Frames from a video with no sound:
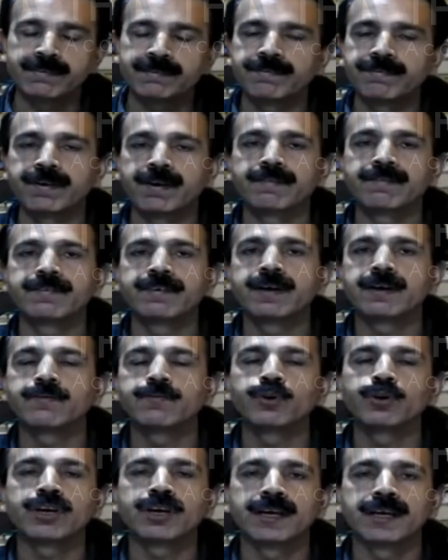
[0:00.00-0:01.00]
from where
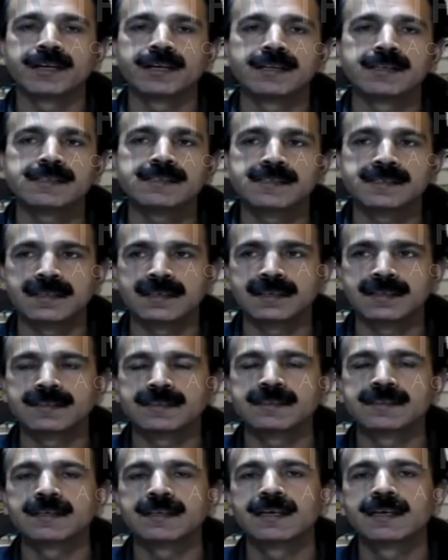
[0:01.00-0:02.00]
we can
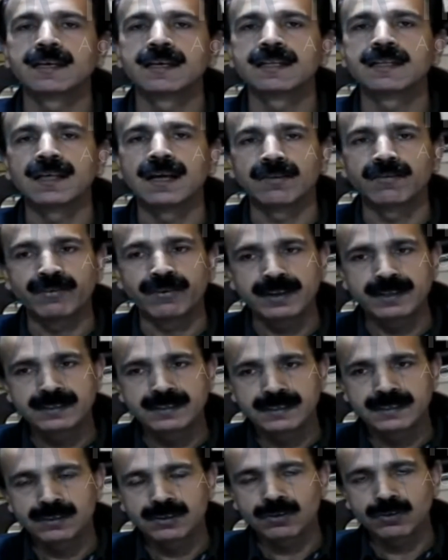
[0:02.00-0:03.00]
search the
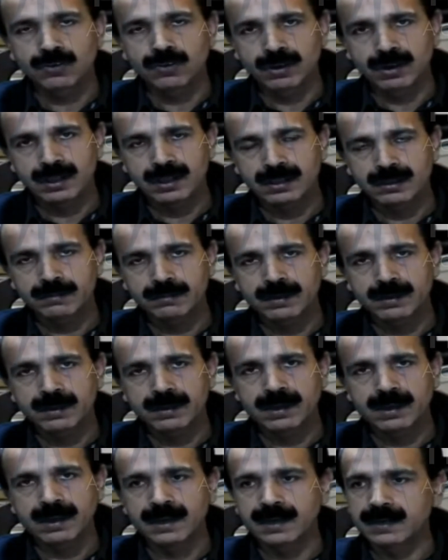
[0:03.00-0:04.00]
offenses are
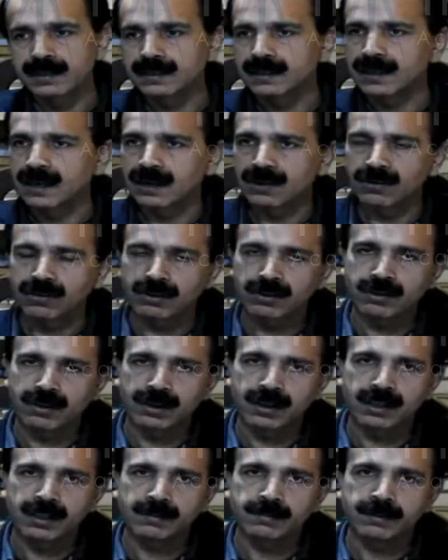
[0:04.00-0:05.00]
cognizable and they are
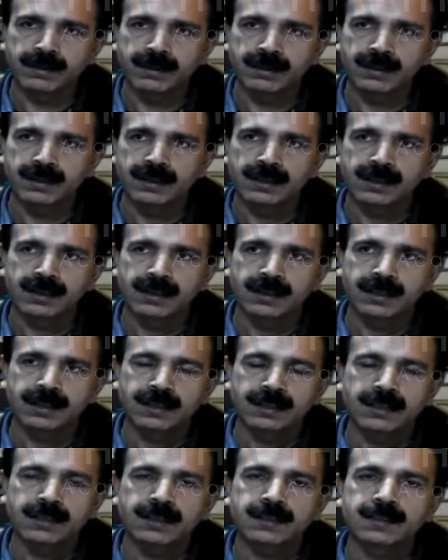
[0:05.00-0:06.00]
non-cognizable,
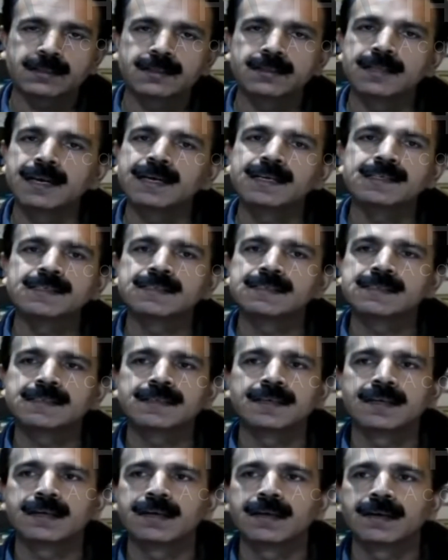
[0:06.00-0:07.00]
that
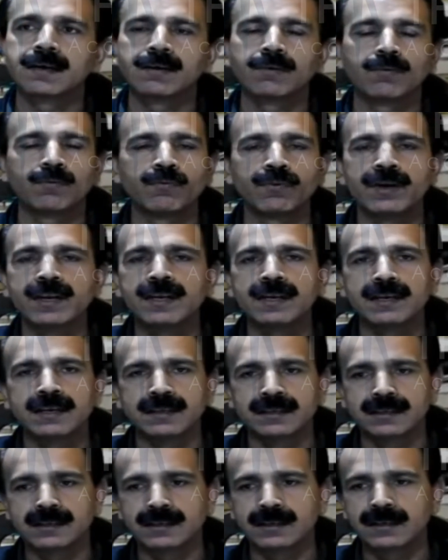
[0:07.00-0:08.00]
is very
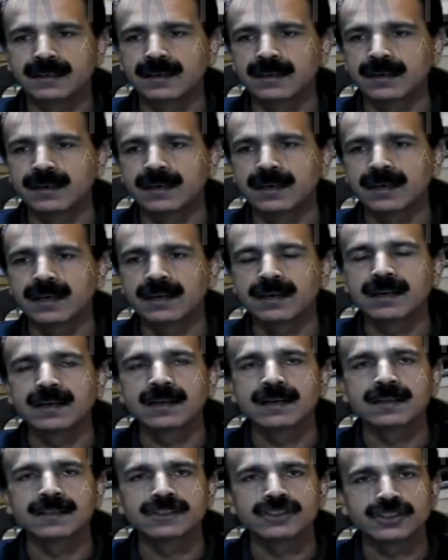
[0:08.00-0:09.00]
clear
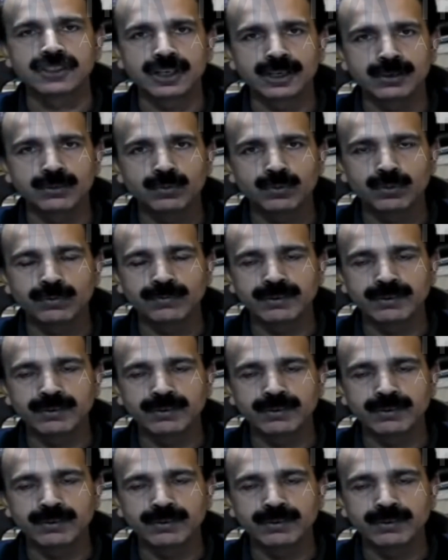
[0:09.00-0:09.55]
in schedule